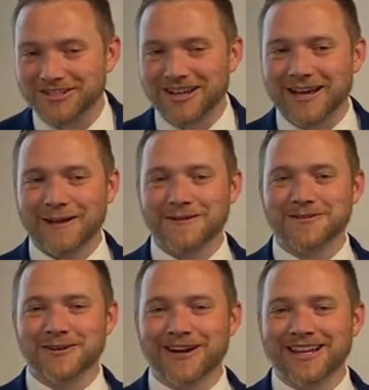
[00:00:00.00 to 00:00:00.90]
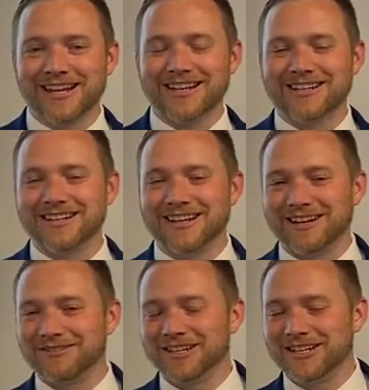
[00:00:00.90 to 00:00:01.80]
Okay, so I
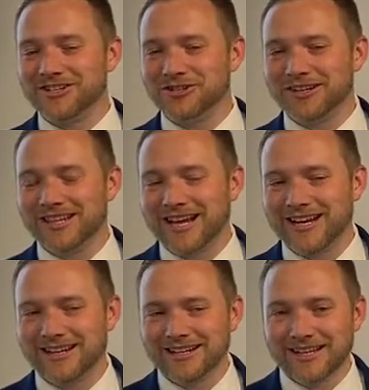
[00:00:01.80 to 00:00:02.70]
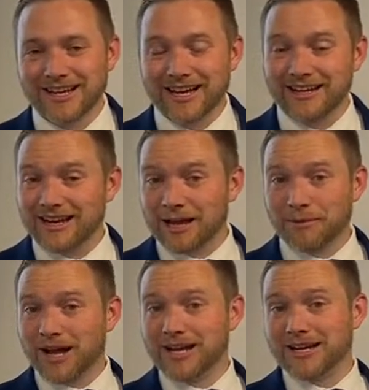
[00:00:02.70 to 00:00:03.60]
really enjoyed that, and I
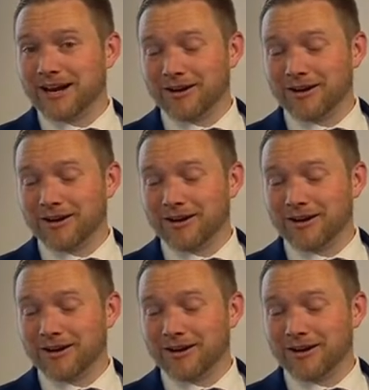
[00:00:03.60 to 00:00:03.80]
buy it now.